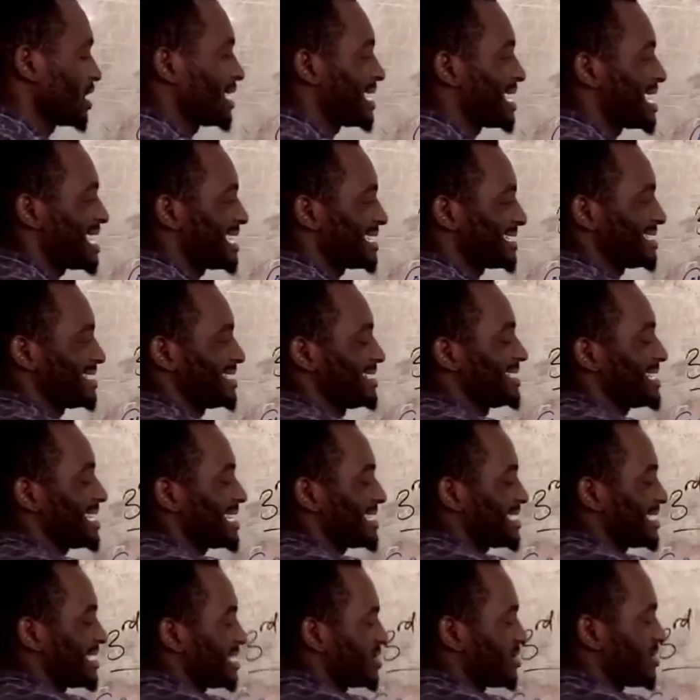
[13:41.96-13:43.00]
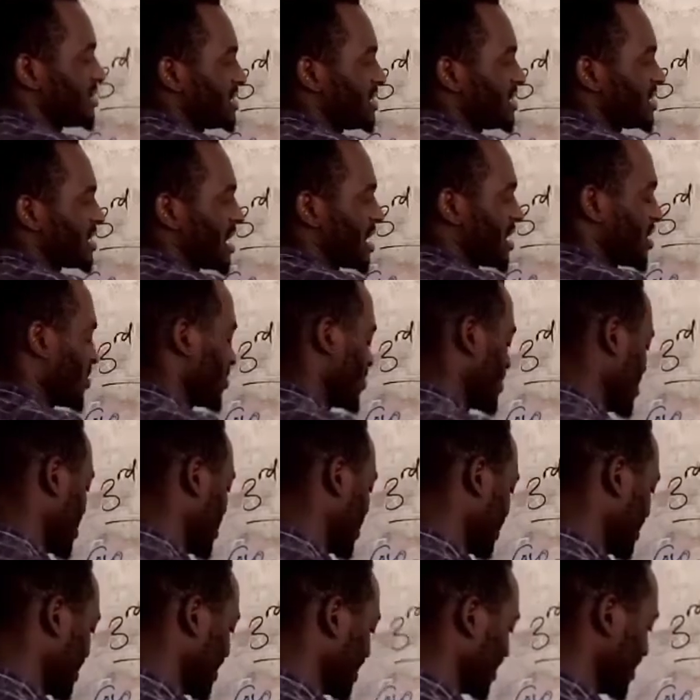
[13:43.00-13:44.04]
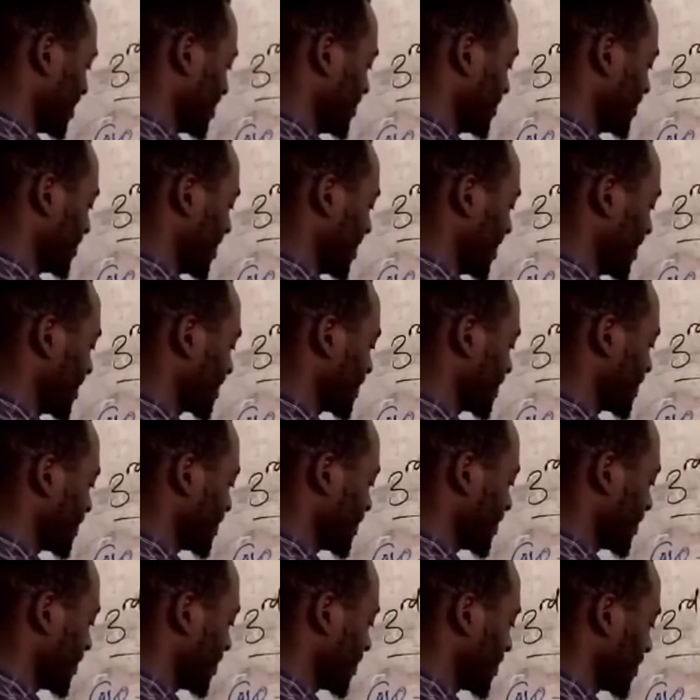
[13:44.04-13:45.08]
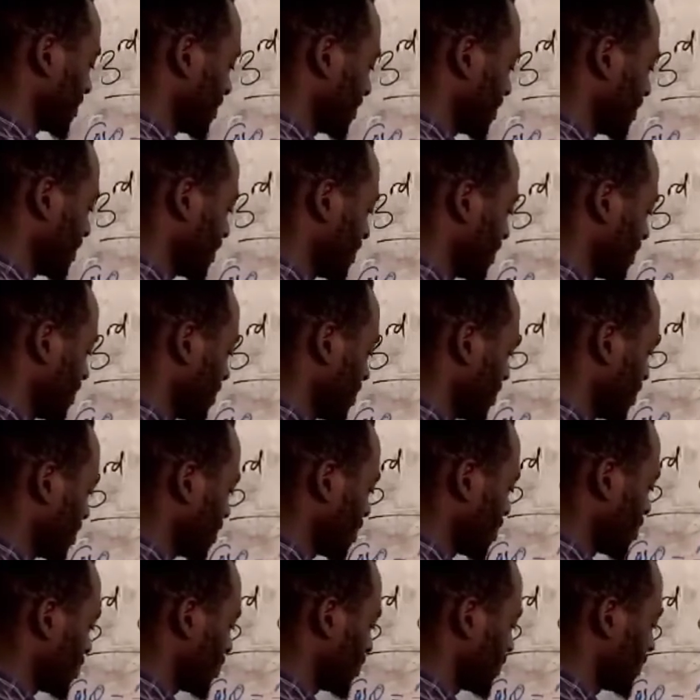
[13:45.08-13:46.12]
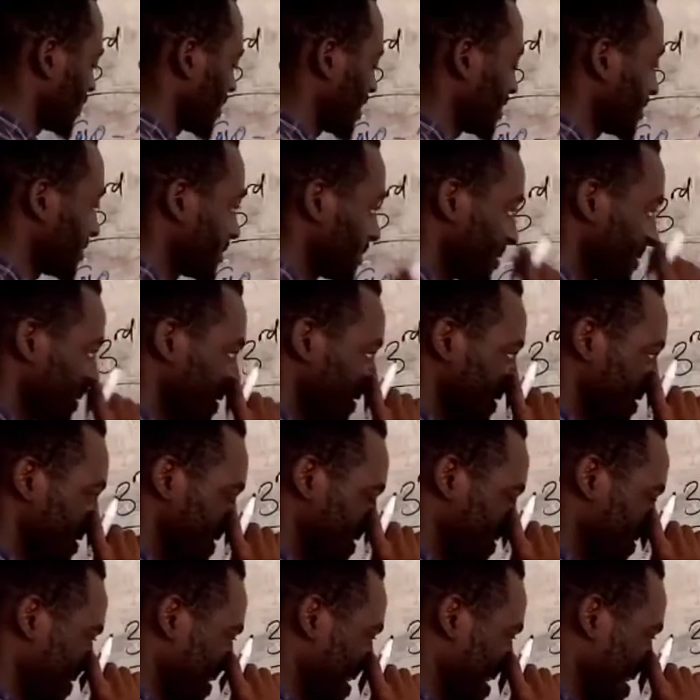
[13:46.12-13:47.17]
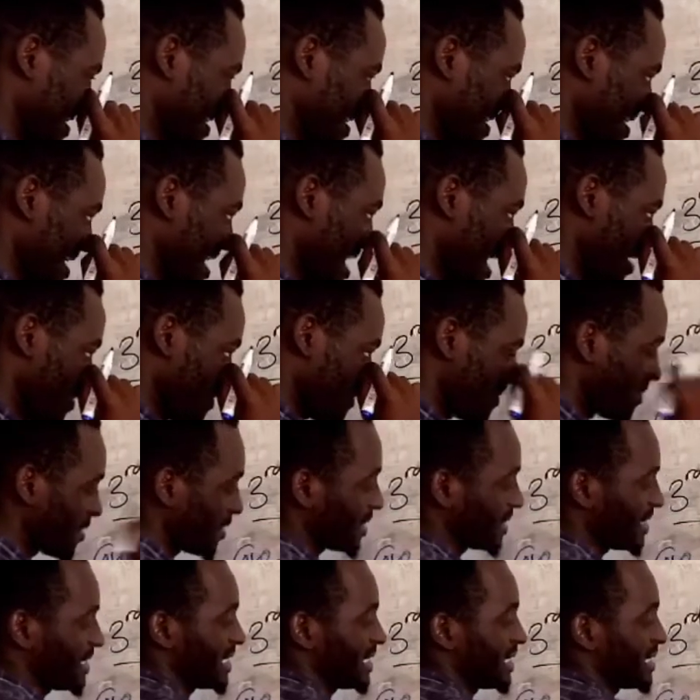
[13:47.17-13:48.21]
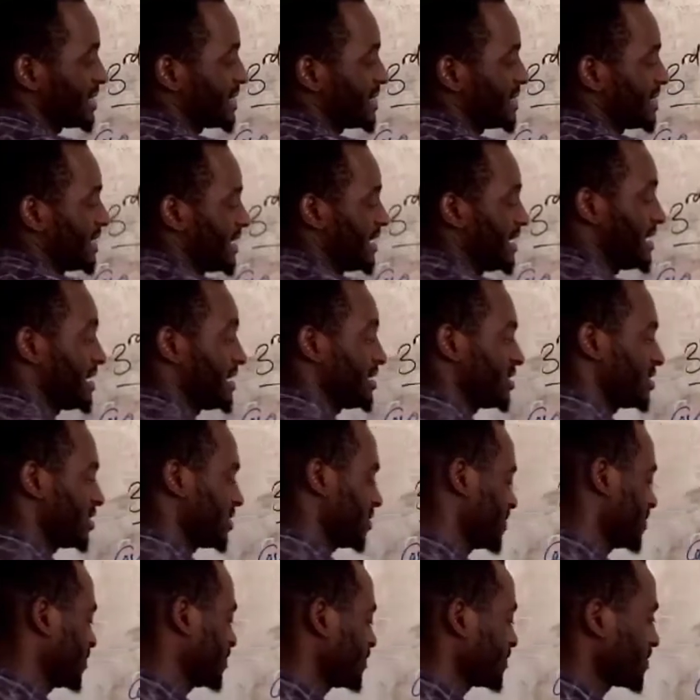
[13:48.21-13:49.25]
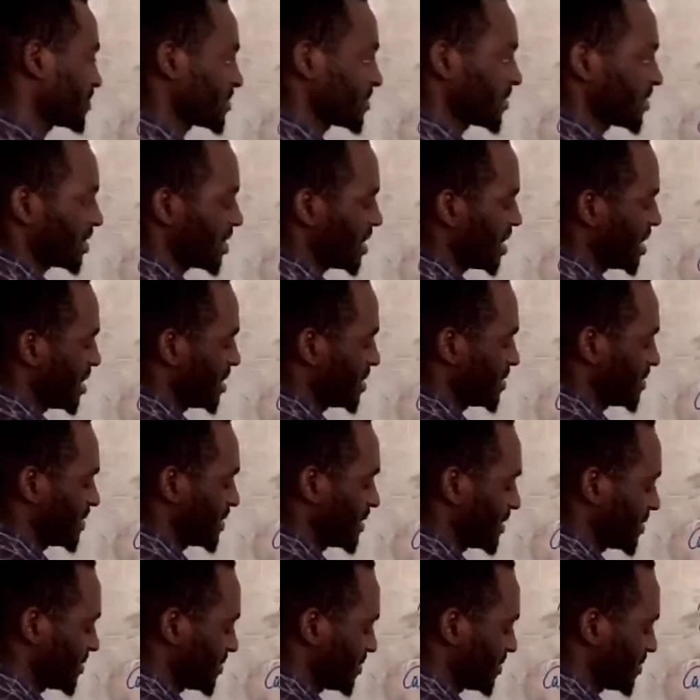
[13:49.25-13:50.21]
adjacent to this angle is negative x over, okay, hypotenuse is r.